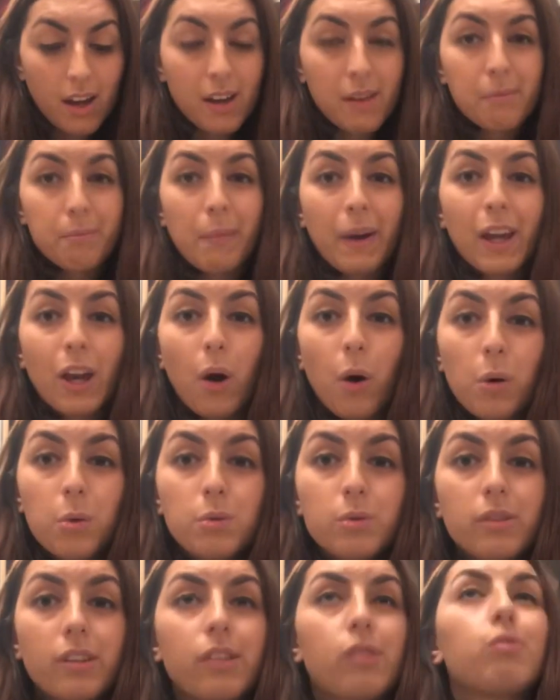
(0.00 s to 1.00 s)
My
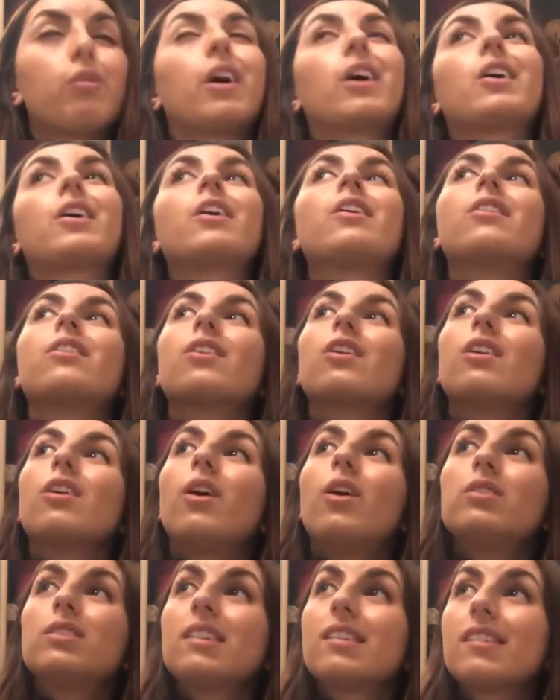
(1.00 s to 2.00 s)
oldest record,
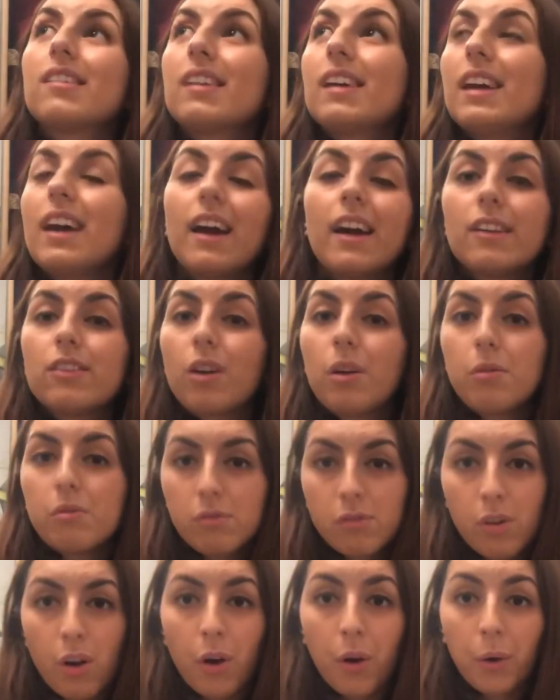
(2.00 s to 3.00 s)
honestly I
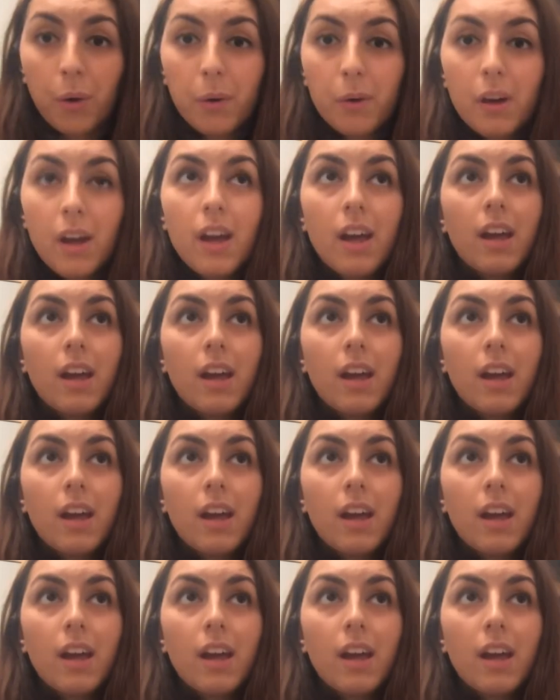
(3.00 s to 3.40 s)
don't know,